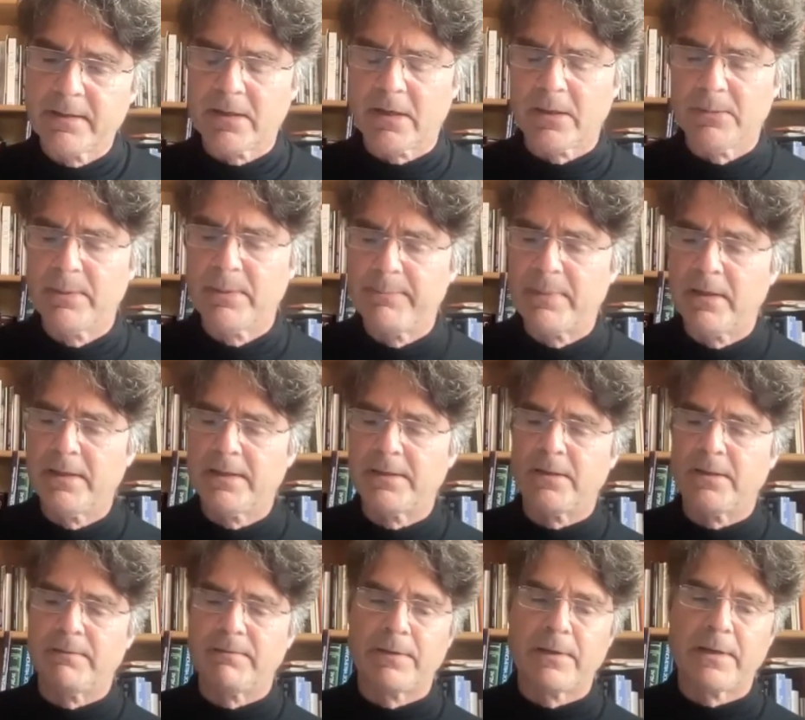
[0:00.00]

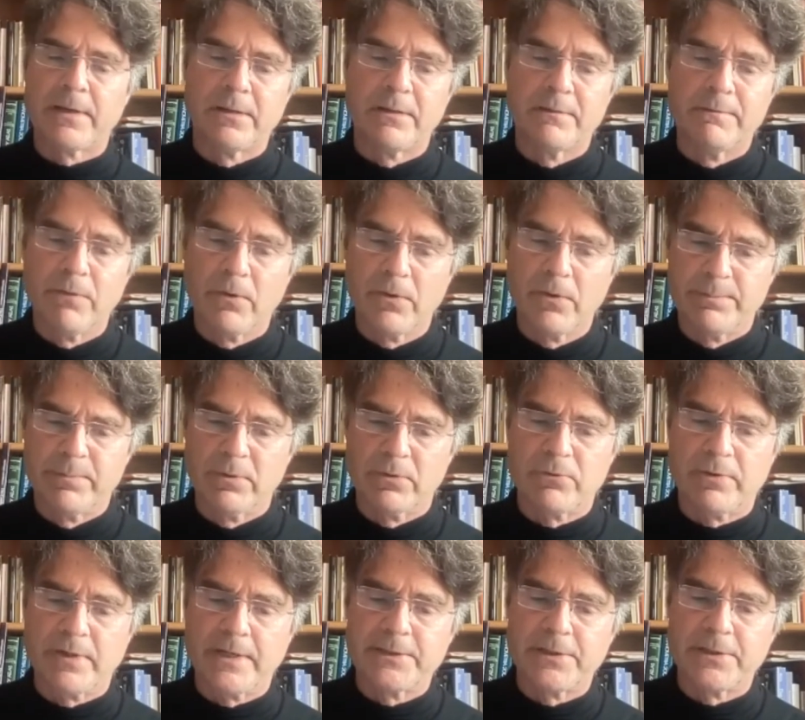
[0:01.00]
culpability for that
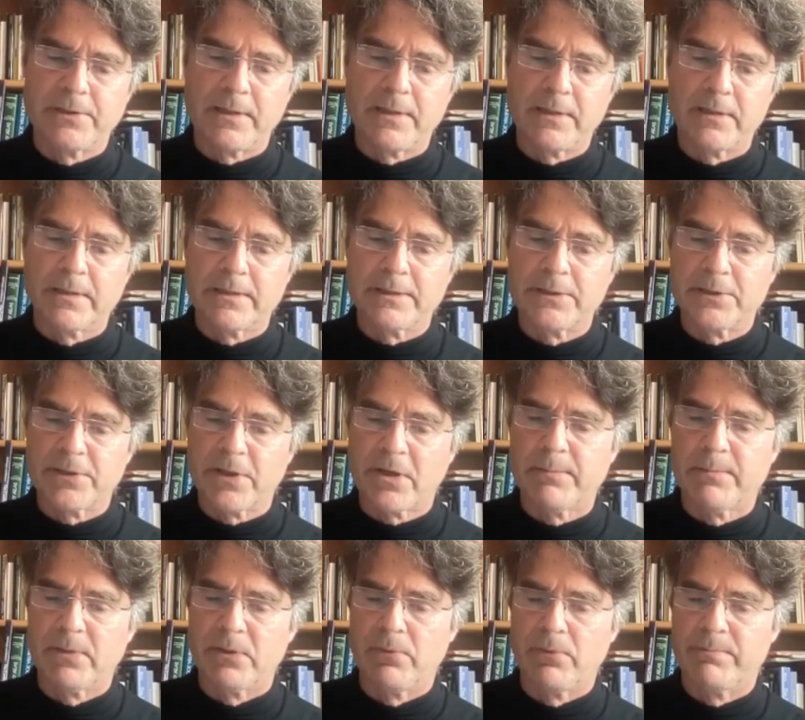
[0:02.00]
avoidable tragedy lies
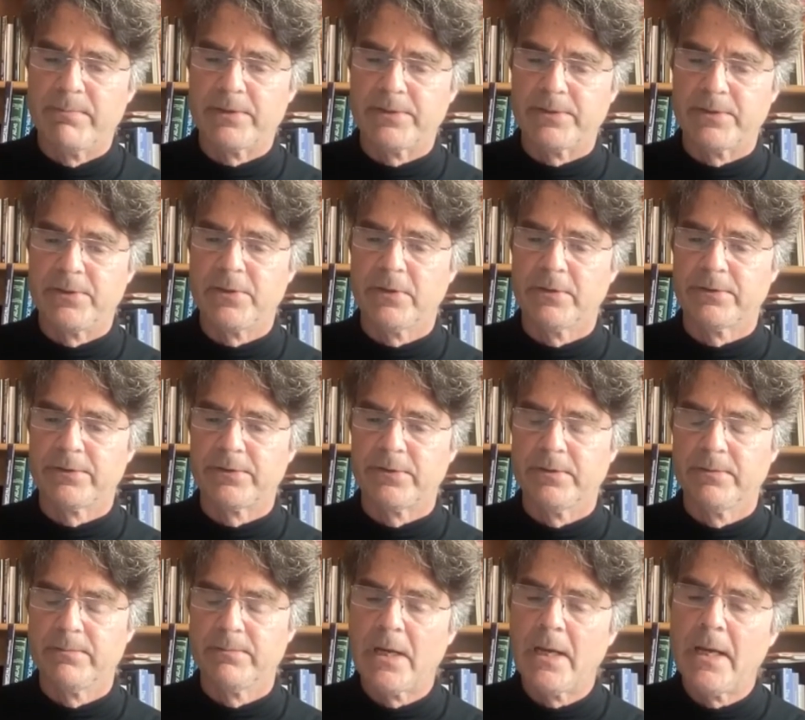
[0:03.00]
sharply with Mister
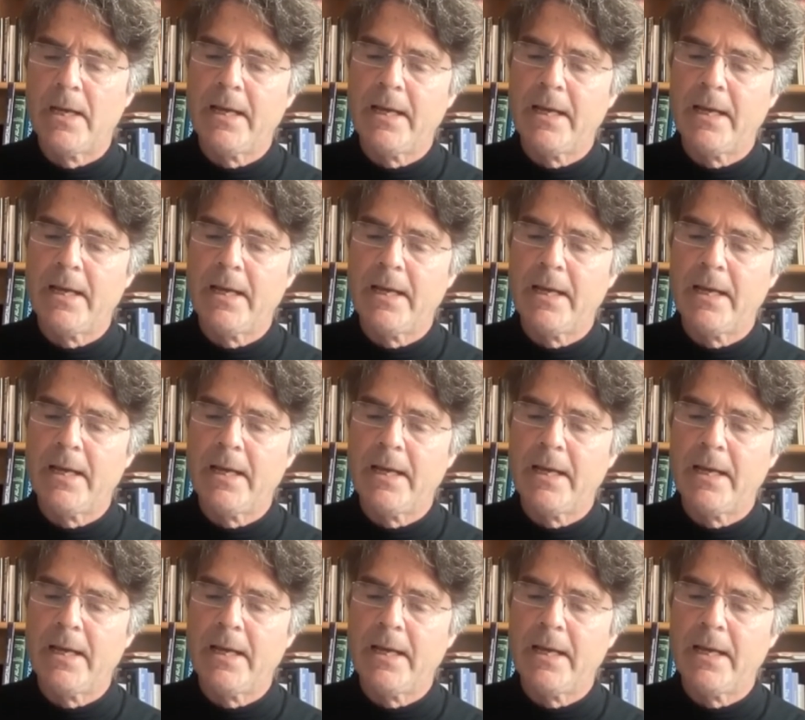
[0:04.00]
Johnson.